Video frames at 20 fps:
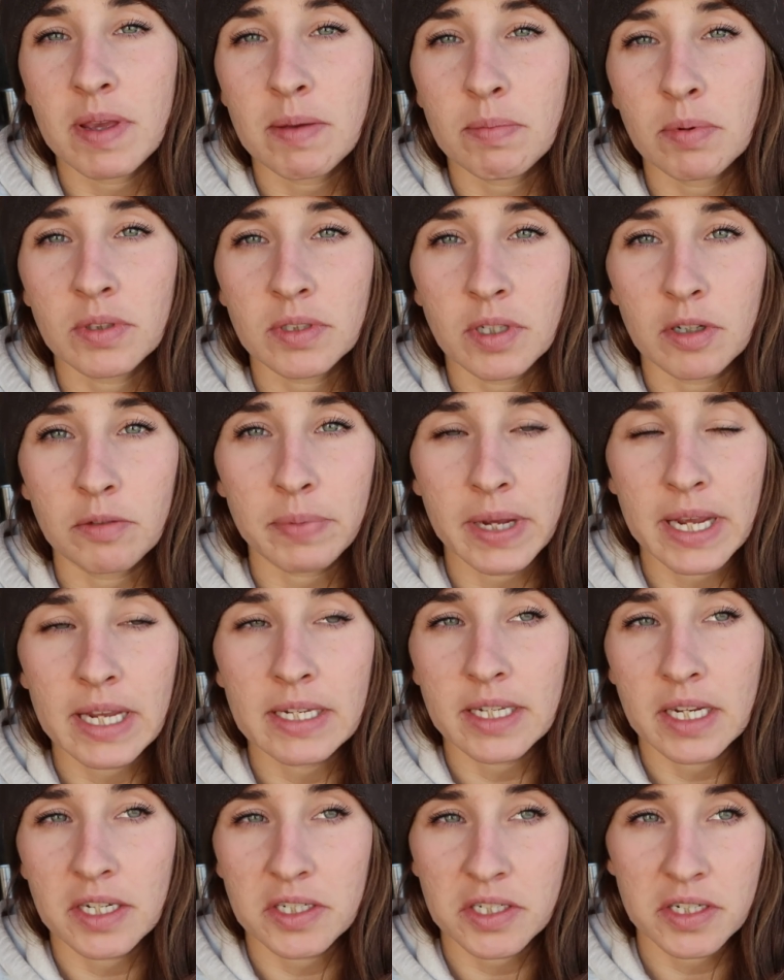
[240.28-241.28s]
people don't pay
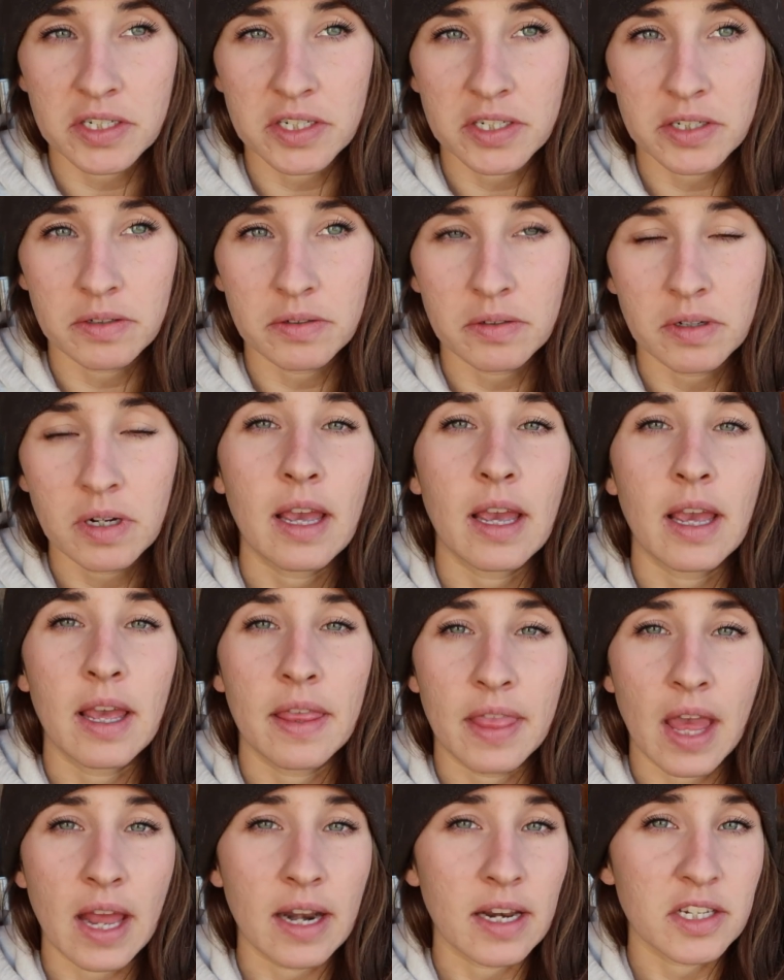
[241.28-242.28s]
attention to,
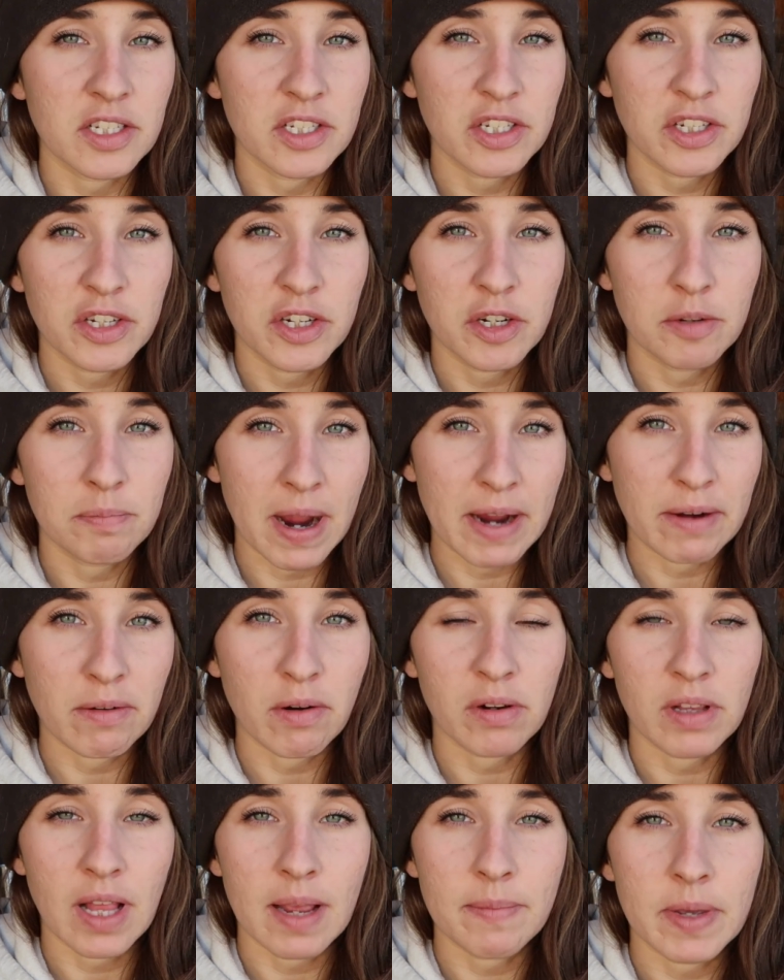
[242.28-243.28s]
and that is your
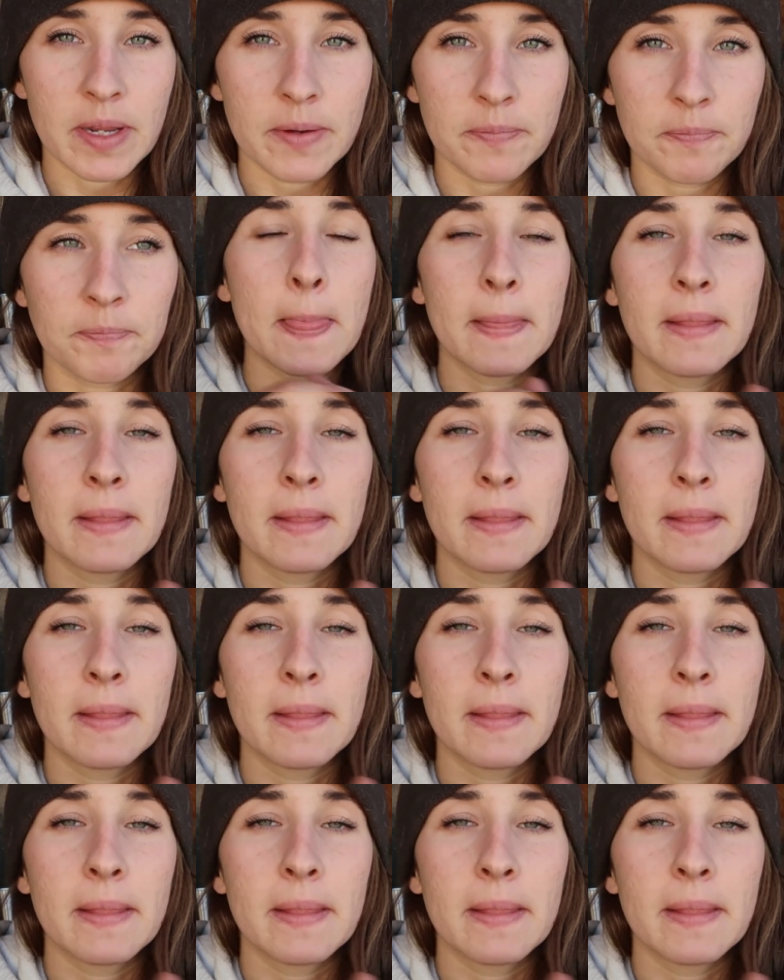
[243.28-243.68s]
microclimate.